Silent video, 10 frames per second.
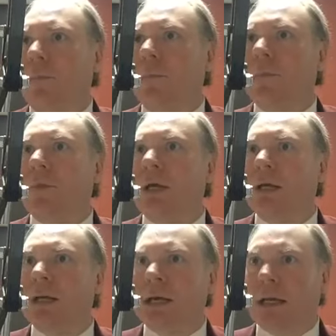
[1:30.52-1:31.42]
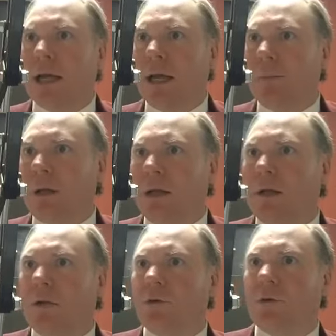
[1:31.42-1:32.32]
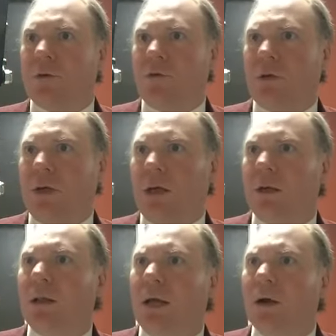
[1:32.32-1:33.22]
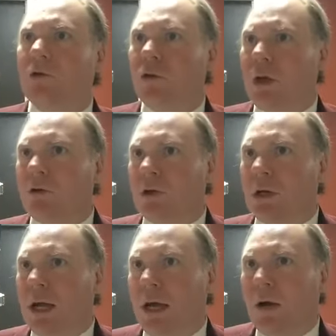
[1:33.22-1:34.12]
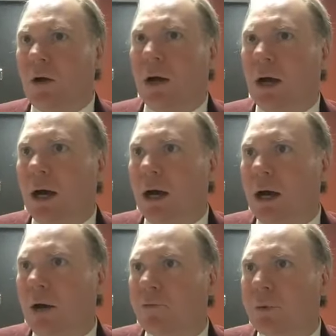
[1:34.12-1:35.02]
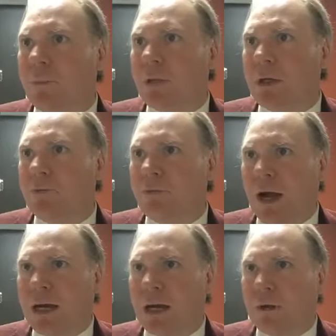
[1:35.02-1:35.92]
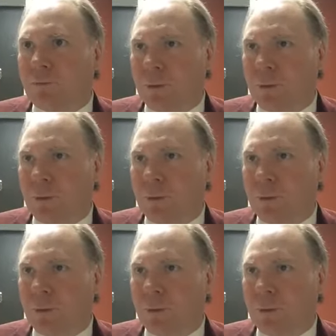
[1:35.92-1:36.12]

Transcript: The nickname is, let's see here, they are changing now from the Fighting